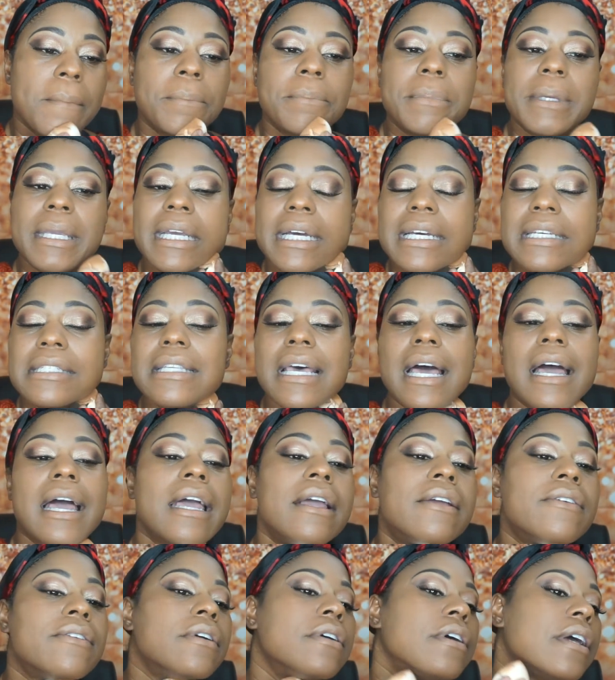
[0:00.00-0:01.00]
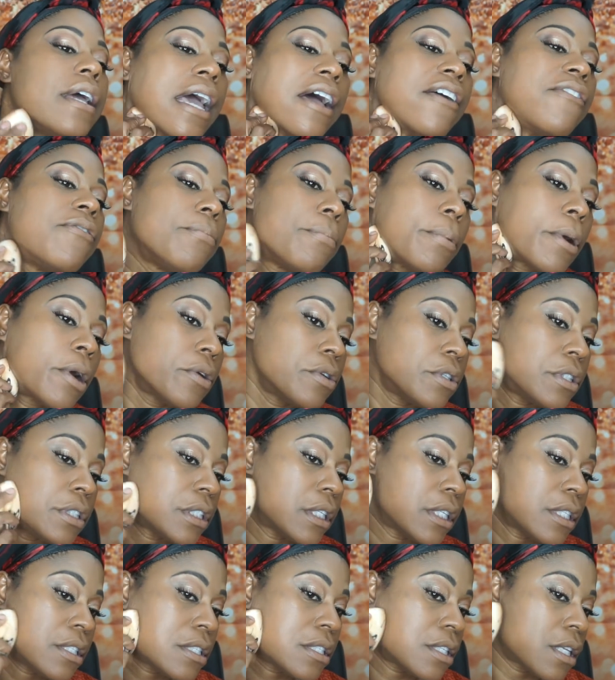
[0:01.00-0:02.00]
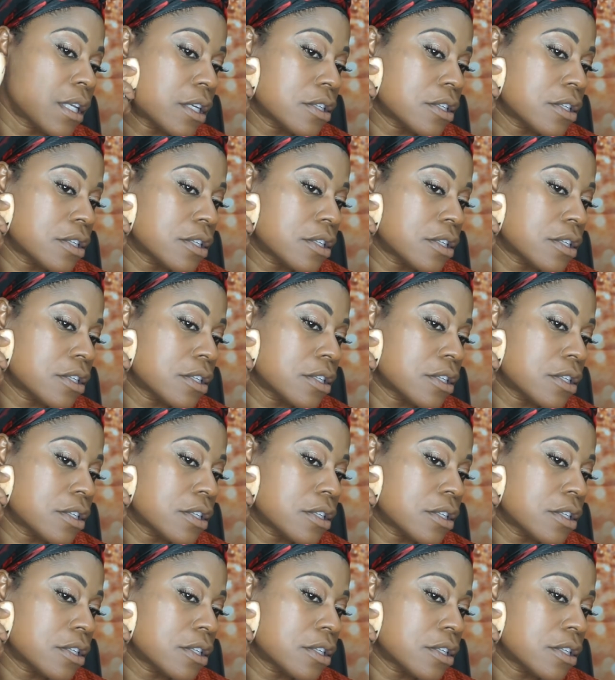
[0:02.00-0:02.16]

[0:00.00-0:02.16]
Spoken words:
because I have purchased